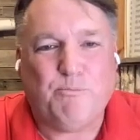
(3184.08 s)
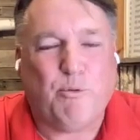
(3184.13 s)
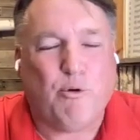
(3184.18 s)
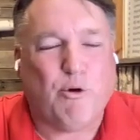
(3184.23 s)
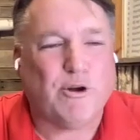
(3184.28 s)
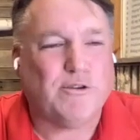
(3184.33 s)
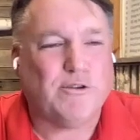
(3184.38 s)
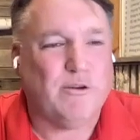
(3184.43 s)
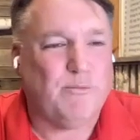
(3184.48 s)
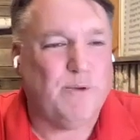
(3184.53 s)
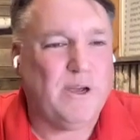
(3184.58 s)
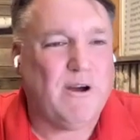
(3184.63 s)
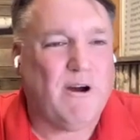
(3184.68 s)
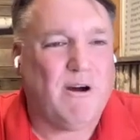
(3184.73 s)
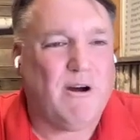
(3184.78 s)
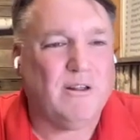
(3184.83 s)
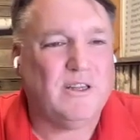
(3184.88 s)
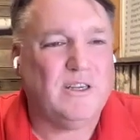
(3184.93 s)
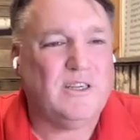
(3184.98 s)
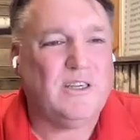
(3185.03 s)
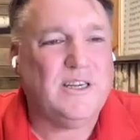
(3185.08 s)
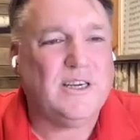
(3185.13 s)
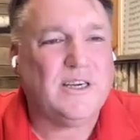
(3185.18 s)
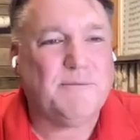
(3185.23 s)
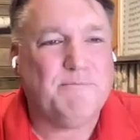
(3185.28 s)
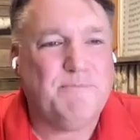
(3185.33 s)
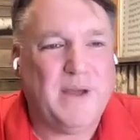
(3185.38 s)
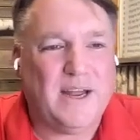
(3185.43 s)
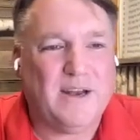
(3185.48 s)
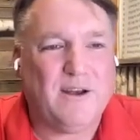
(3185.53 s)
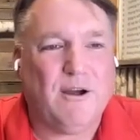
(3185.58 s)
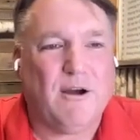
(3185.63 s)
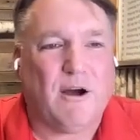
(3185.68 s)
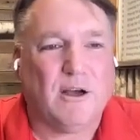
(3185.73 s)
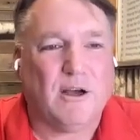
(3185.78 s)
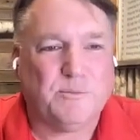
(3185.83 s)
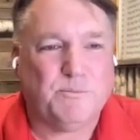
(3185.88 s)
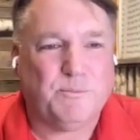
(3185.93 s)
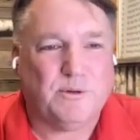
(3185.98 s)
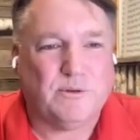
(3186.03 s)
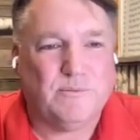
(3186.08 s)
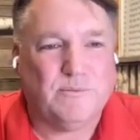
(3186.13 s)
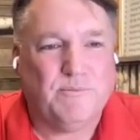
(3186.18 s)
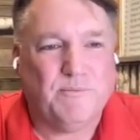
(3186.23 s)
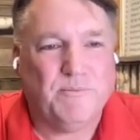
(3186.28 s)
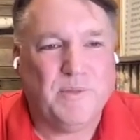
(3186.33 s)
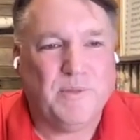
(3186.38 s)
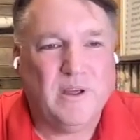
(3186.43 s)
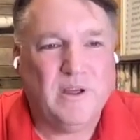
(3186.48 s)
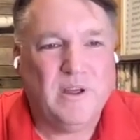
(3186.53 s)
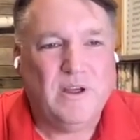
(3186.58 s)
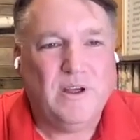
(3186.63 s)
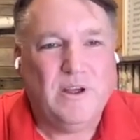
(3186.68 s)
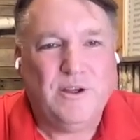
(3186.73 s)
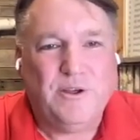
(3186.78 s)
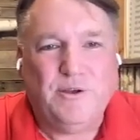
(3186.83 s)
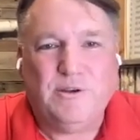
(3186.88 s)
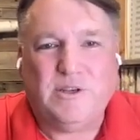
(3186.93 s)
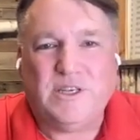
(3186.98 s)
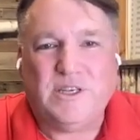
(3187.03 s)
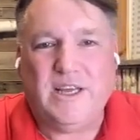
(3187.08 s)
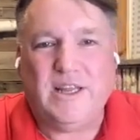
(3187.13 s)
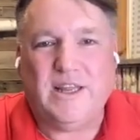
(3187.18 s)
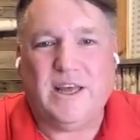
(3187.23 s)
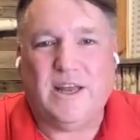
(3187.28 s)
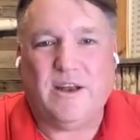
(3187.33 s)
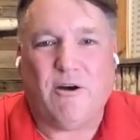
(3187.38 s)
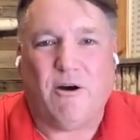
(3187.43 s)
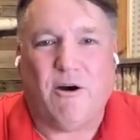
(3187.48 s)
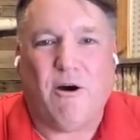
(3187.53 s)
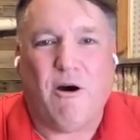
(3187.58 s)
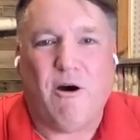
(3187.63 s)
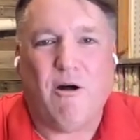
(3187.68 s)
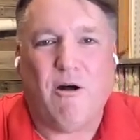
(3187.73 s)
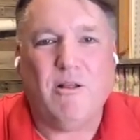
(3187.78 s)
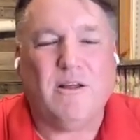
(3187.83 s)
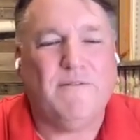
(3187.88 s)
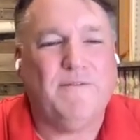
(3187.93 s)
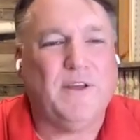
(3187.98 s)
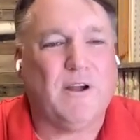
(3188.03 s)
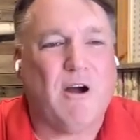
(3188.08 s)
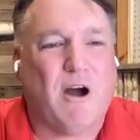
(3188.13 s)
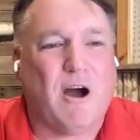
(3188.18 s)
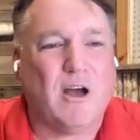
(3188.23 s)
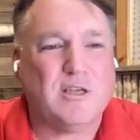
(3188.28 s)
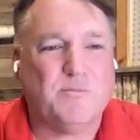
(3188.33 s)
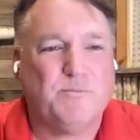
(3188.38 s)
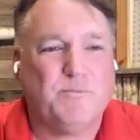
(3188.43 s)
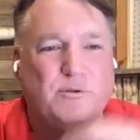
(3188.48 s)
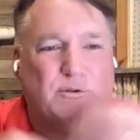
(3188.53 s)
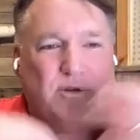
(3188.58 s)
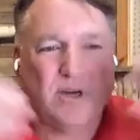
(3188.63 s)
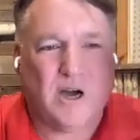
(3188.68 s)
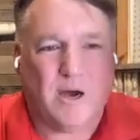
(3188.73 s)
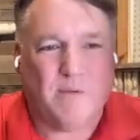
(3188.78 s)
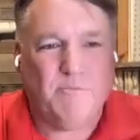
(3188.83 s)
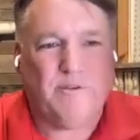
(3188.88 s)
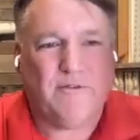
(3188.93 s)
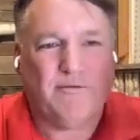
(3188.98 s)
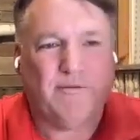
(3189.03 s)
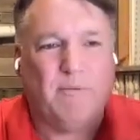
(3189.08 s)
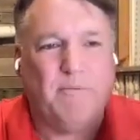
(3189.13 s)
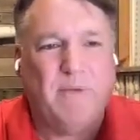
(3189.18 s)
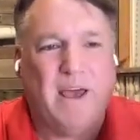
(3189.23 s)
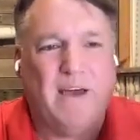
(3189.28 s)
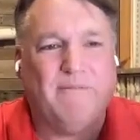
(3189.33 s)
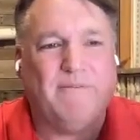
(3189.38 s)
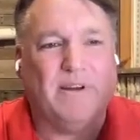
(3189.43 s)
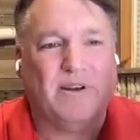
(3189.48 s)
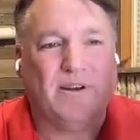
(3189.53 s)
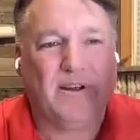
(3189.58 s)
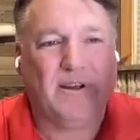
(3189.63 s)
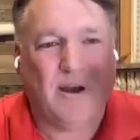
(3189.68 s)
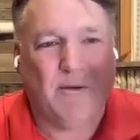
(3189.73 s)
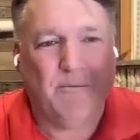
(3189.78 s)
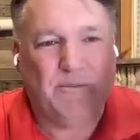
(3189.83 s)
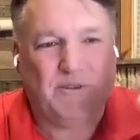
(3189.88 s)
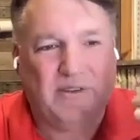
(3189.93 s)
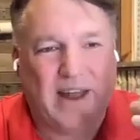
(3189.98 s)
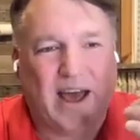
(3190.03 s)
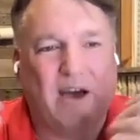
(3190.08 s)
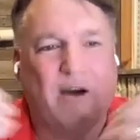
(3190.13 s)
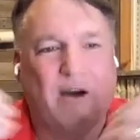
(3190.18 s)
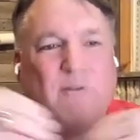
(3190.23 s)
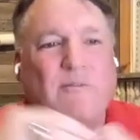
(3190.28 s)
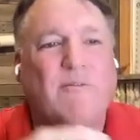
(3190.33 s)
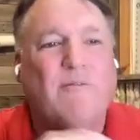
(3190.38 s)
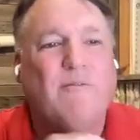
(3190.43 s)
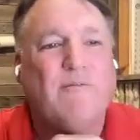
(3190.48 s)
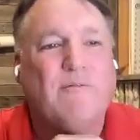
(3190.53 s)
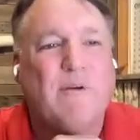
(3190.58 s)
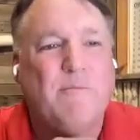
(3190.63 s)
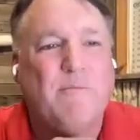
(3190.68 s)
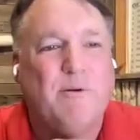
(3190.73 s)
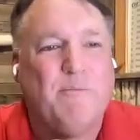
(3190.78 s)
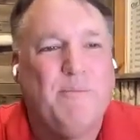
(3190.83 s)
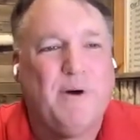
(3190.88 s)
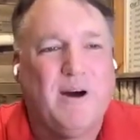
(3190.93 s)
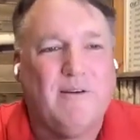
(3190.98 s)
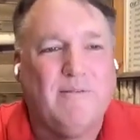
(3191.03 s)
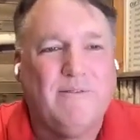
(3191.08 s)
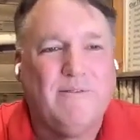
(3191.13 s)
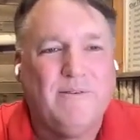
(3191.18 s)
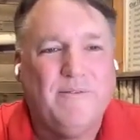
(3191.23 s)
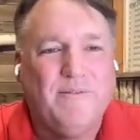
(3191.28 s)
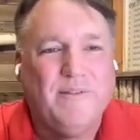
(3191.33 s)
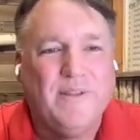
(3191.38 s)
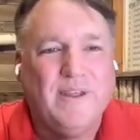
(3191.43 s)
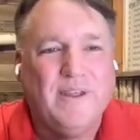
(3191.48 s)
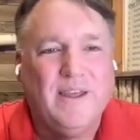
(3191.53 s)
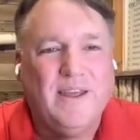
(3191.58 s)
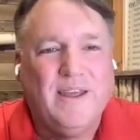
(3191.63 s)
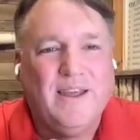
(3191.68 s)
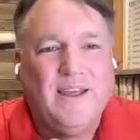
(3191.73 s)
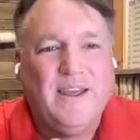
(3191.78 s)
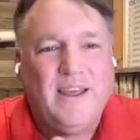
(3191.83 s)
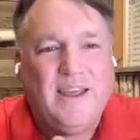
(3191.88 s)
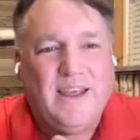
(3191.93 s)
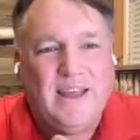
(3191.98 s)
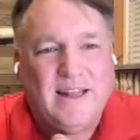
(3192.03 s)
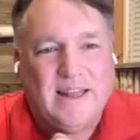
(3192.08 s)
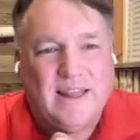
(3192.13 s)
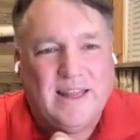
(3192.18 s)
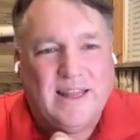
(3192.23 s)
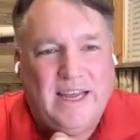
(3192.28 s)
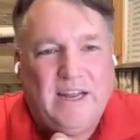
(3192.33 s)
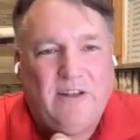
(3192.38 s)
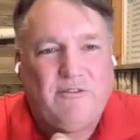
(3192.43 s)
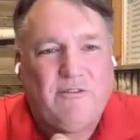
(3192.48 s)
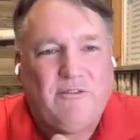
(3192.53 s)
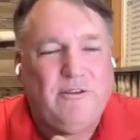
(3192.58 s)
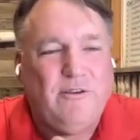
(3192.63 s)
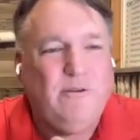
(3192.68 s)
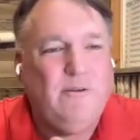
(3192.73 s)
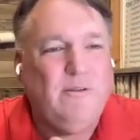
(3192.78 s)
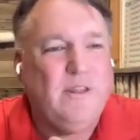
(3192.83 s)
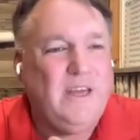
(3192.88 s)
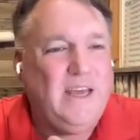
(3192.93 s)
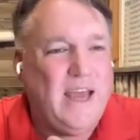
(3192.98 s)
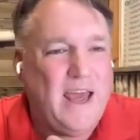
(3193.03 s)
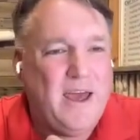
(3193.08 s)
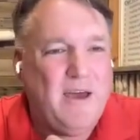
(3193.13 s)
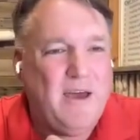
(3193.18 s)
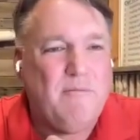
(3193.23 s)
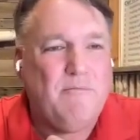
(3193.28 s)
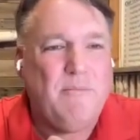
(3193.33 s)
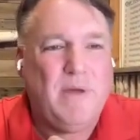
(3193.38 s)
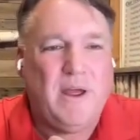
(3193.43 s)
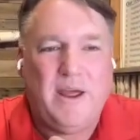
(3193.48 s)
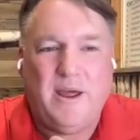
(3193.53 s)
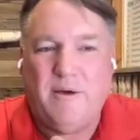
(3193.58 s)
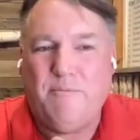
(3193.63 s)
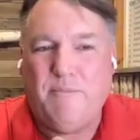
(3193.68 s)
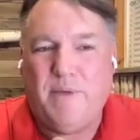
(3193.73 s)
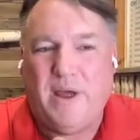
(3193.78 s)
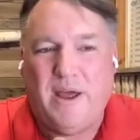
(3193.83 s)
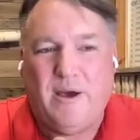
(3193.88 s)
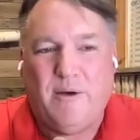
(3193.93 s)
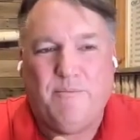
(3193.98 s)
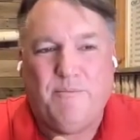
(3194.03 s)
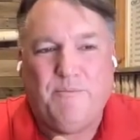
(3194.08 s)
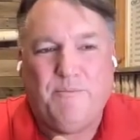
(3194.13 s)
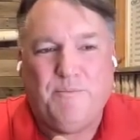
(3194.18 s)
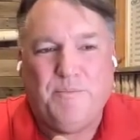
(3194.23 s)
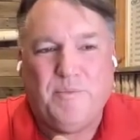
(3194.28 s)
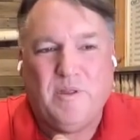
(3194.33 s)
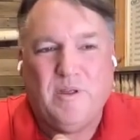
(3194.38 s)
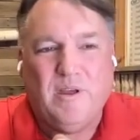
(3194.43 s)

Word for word: is a portrait. We call it the stickman gospel. You see that all of the gospel comes from heaven, comes down from above. It leads to the MMM.